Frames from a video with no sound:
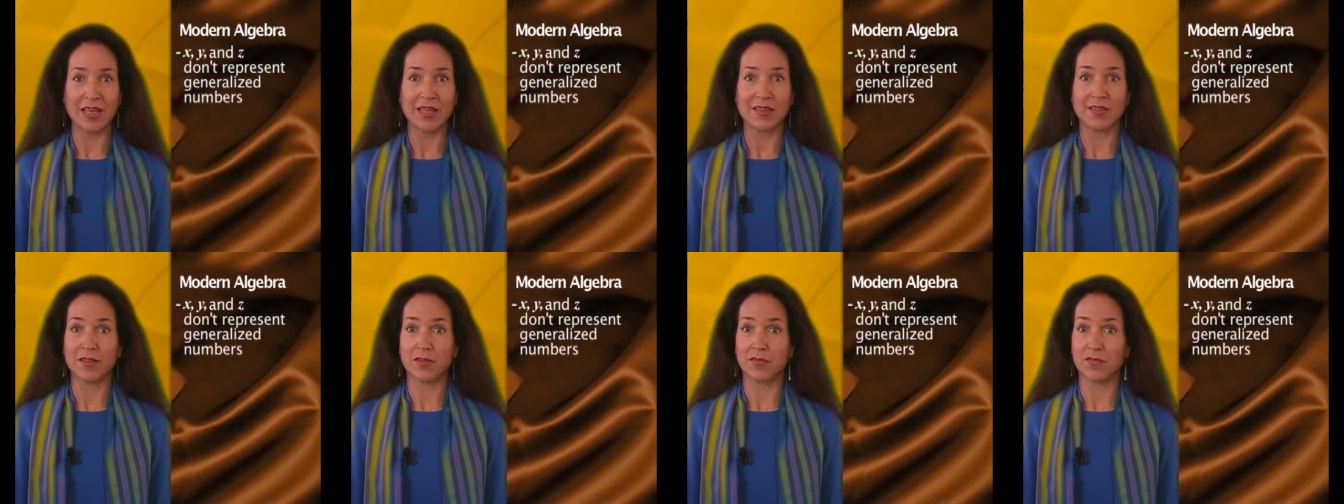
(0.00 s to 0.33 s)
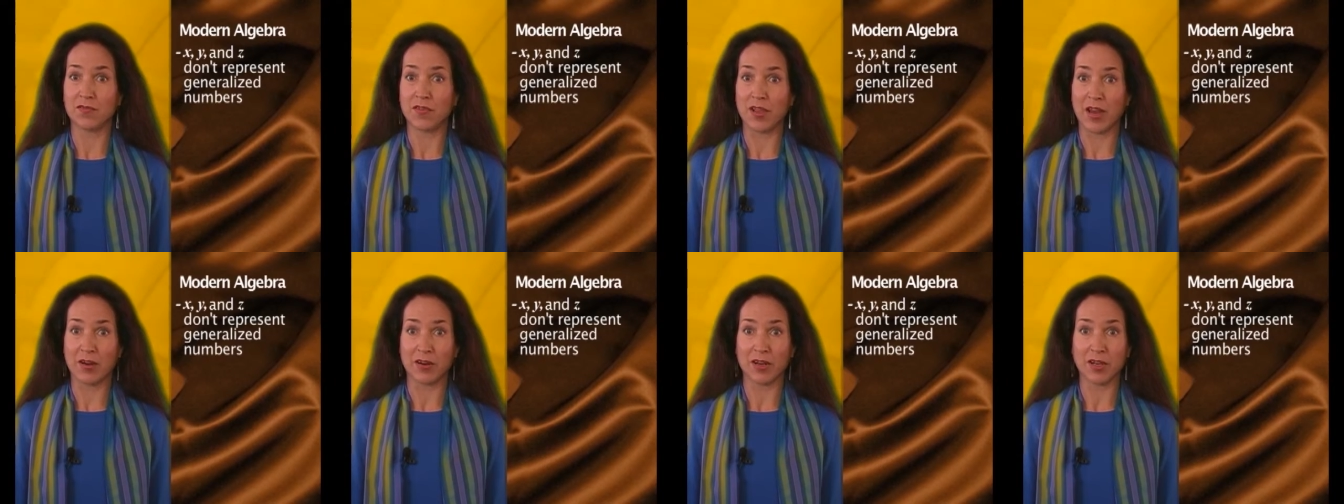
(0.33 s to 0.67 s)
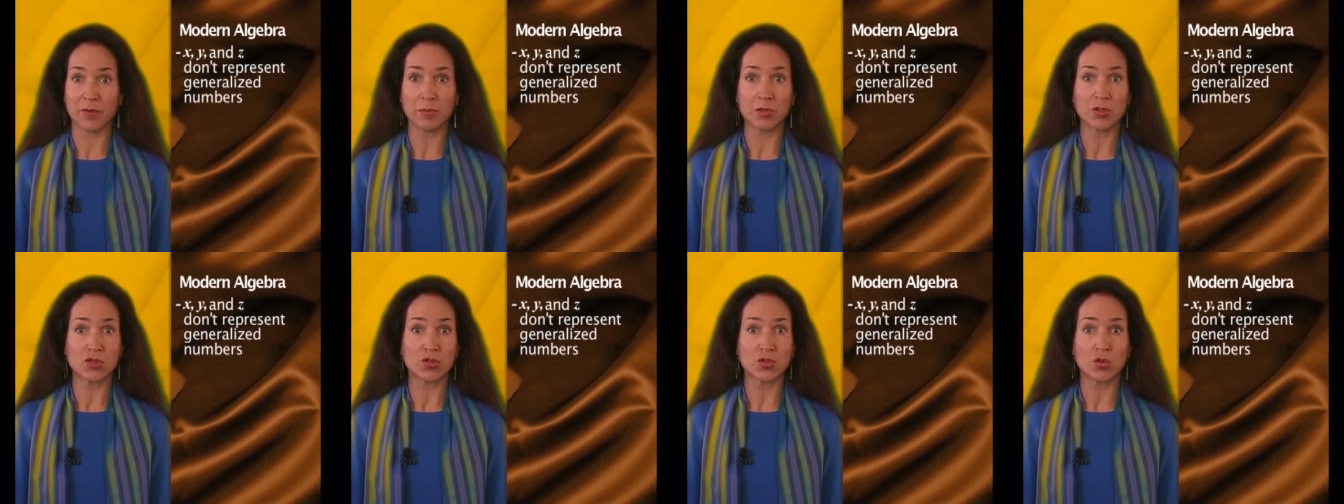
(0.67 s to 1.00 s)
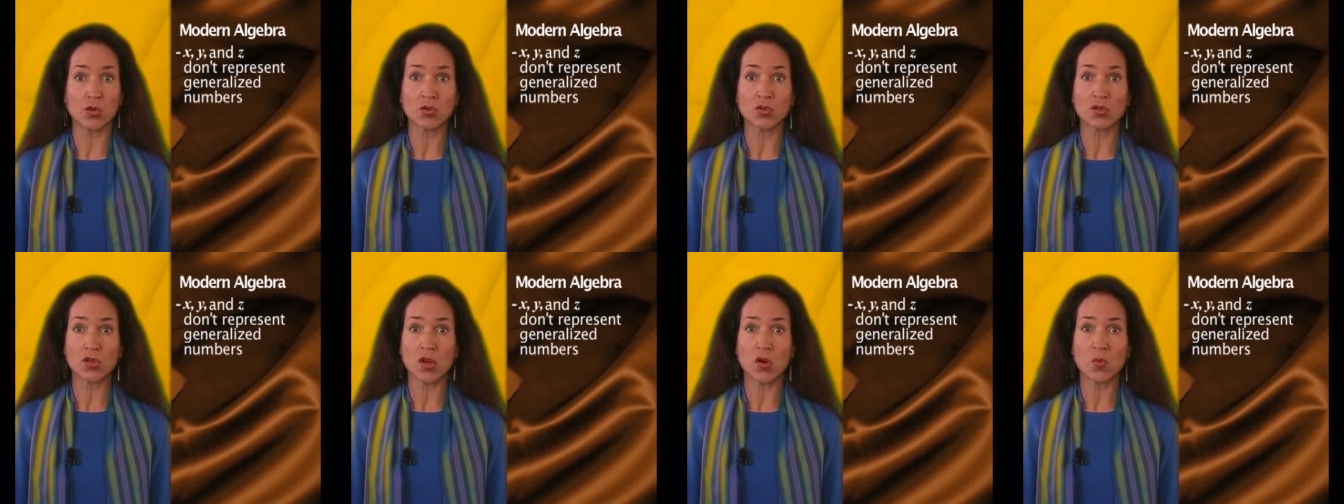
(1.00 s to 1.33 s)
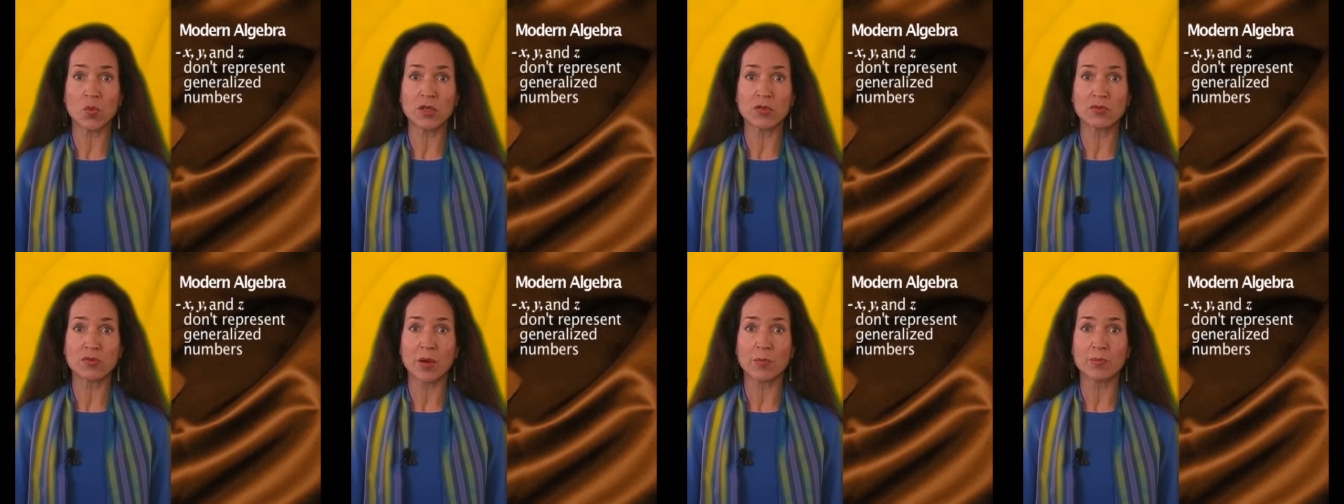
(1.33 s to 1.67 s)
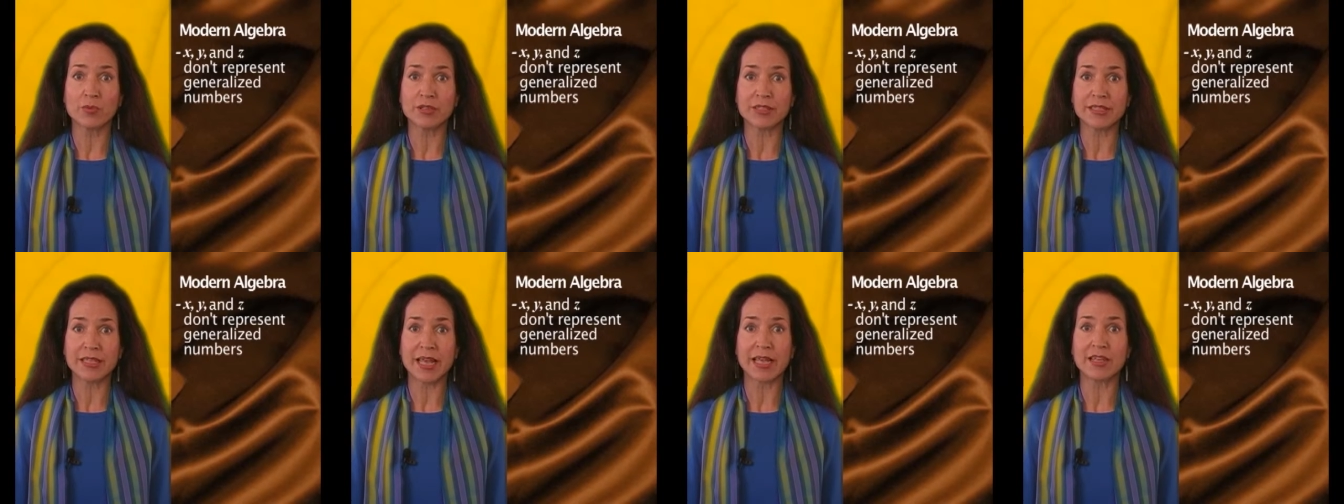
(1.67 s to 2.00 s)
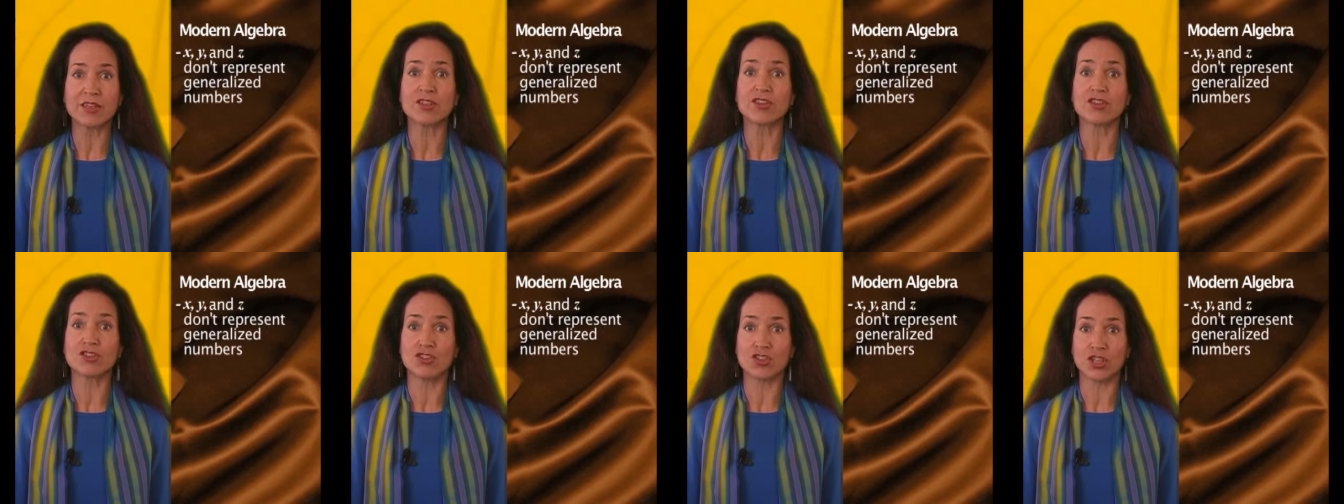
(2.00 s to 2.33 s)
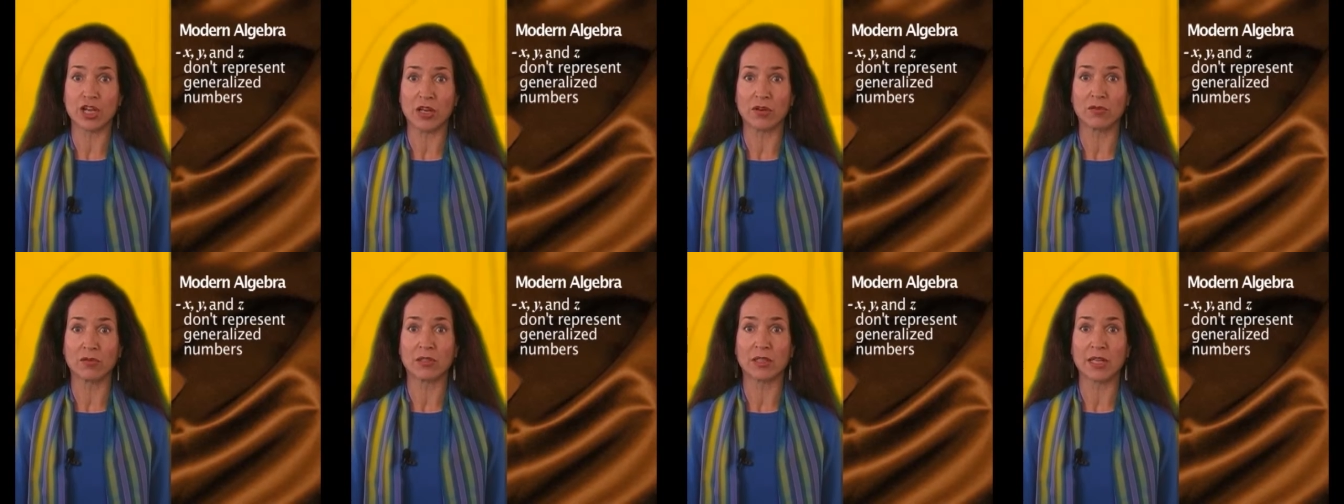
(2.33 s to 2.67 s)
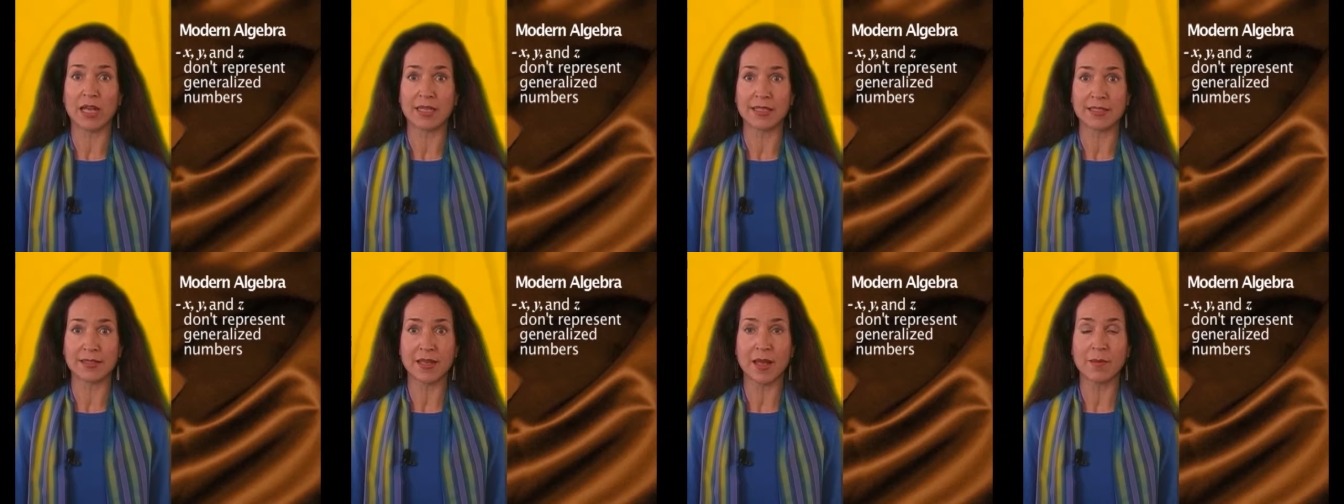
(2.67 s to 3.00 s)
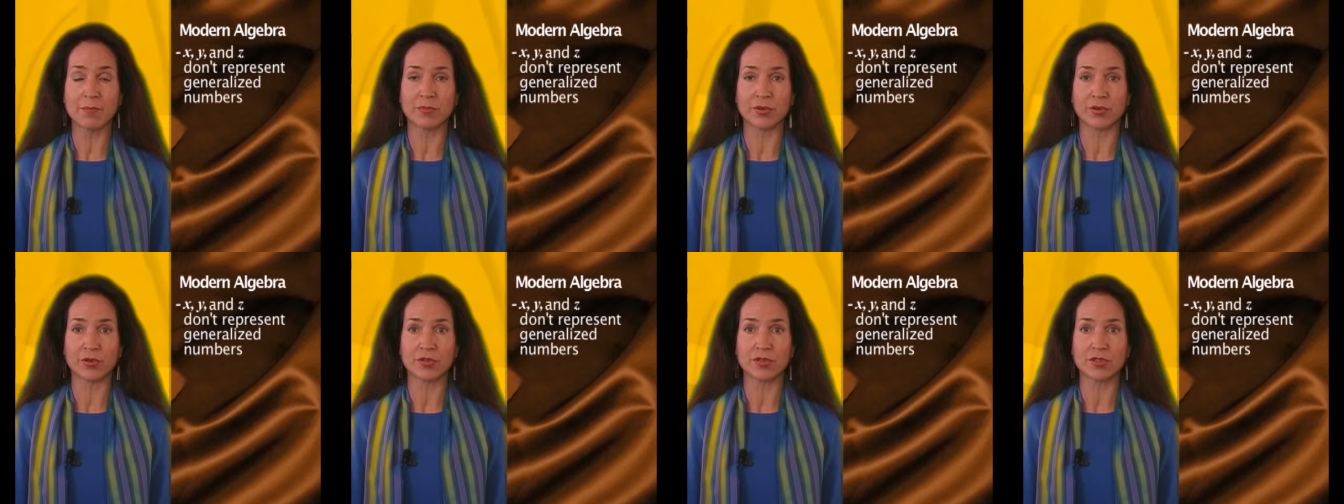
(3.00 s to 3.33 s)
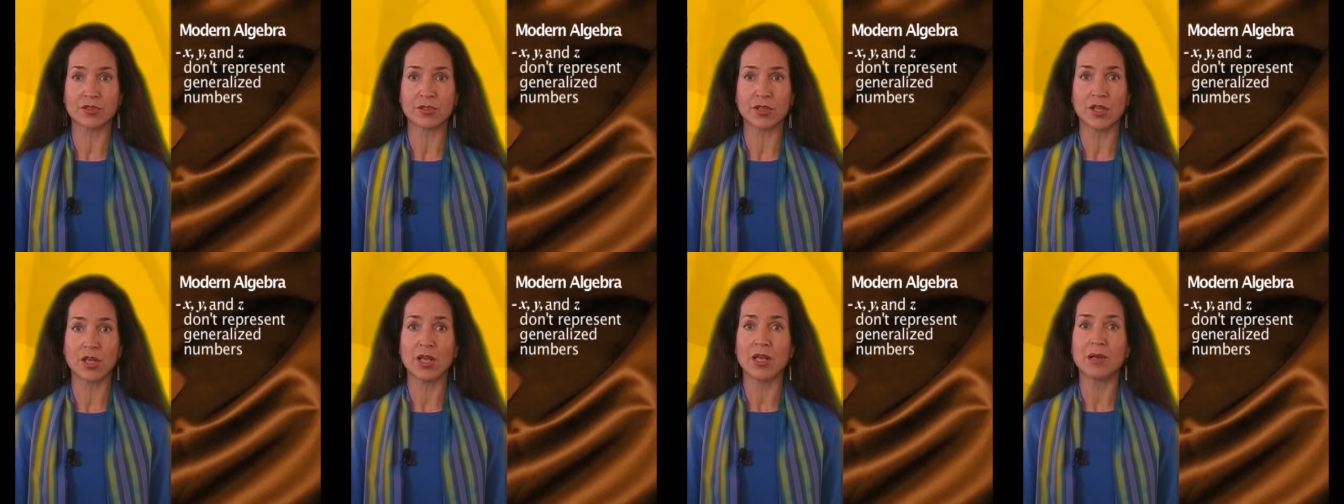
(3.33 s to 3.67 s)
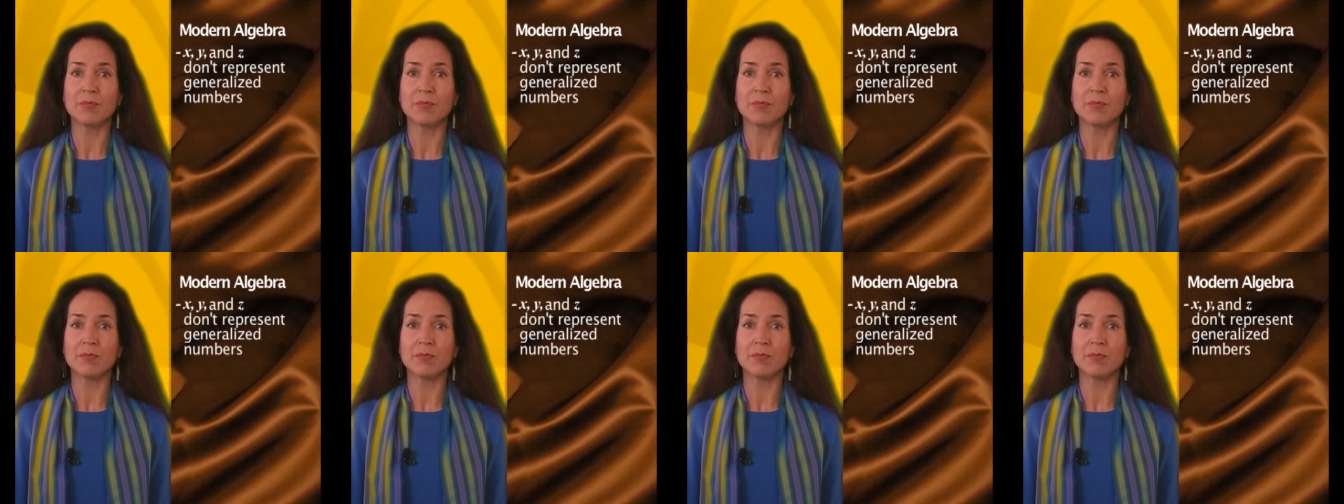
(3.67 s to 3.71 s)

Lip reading: The variables don't always represent generalized numbers,